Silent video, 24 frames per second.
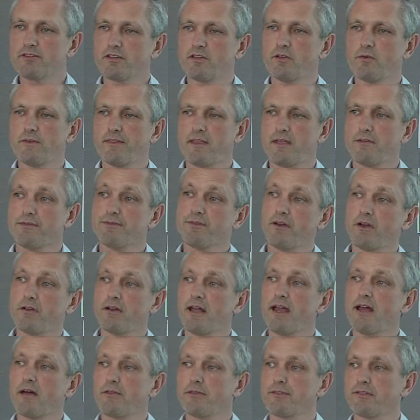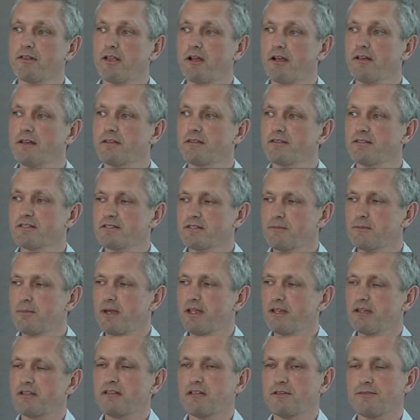do when they phone Healthline. Does it
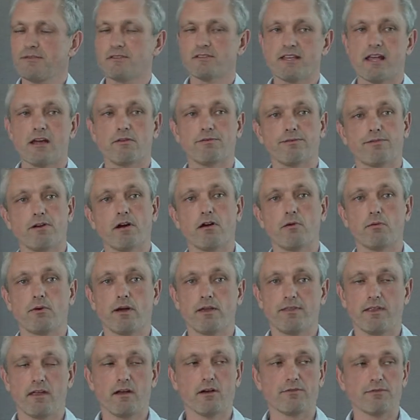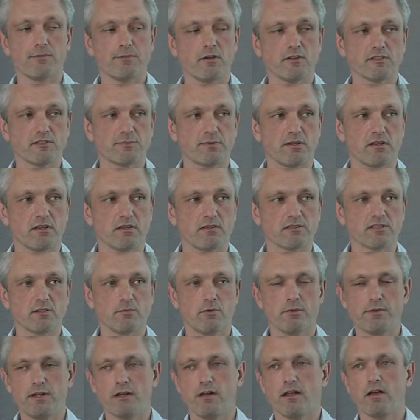make a difference how far away they are from the hospital? So
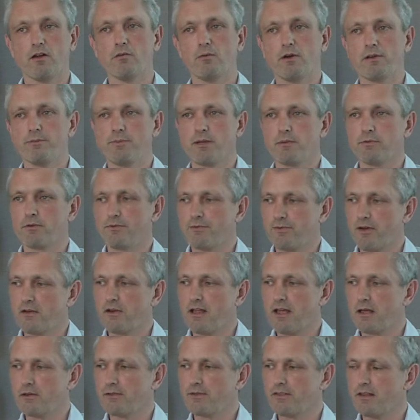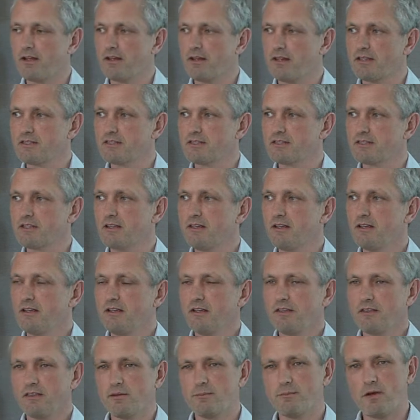what we know when people phone Healthline is
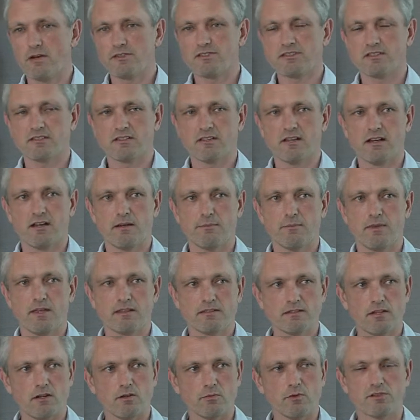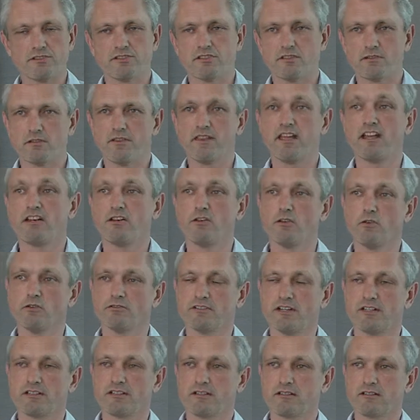that most of the time they're told what to do and they
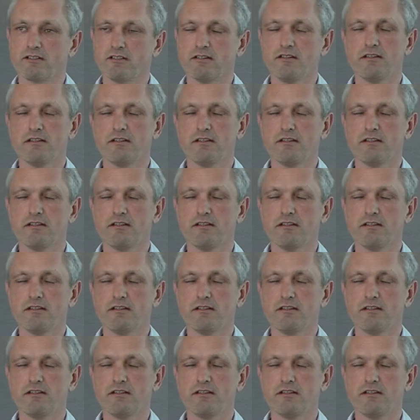ignore it.